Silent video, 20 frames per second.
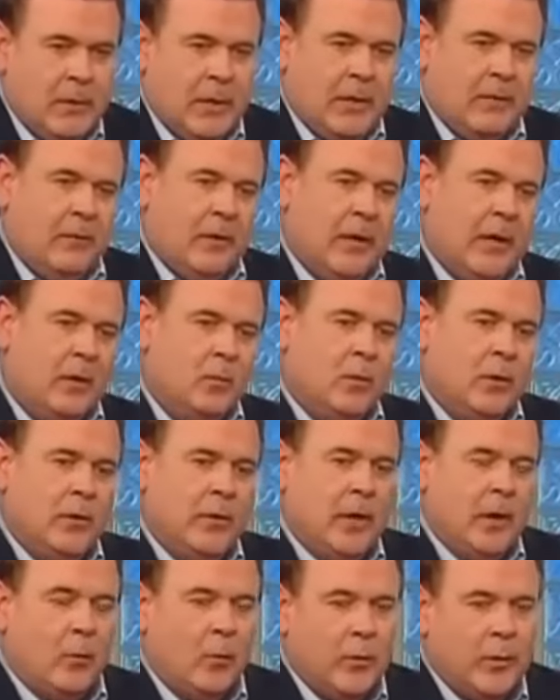I never had
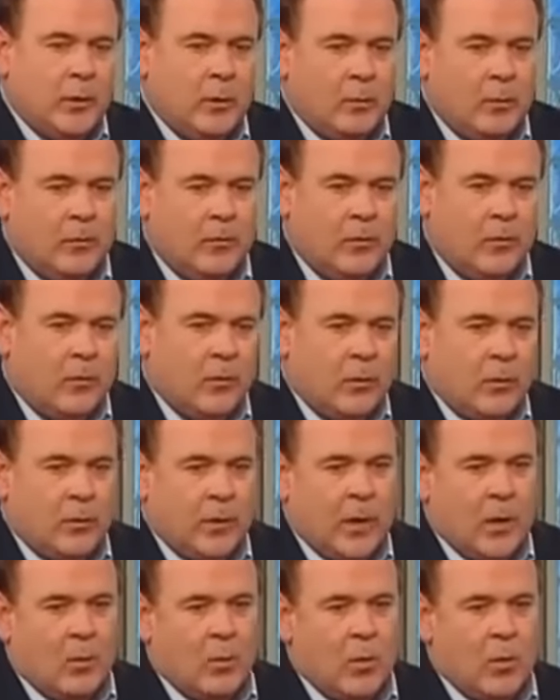one that real before.
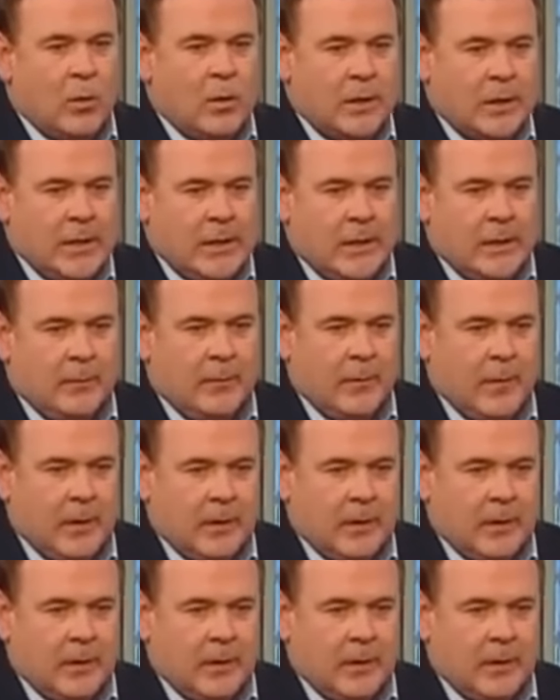When I woke up,